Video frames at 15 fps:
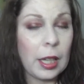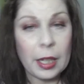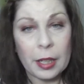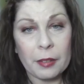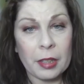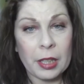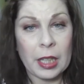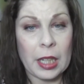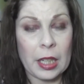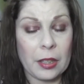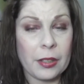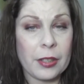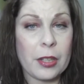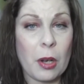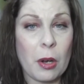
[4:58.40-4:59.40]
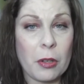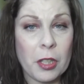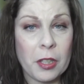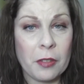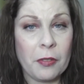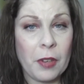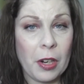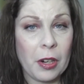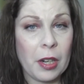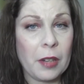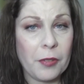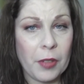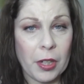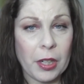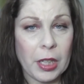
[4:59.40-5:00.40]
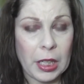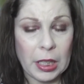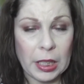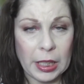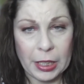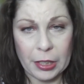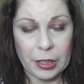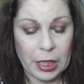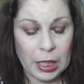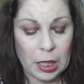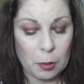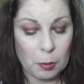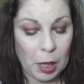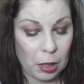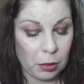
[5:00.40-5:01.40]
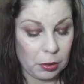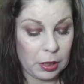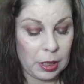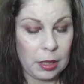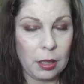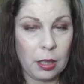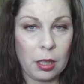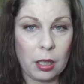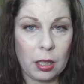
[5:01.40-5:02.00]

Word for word: and everything else. So I was very, very leery about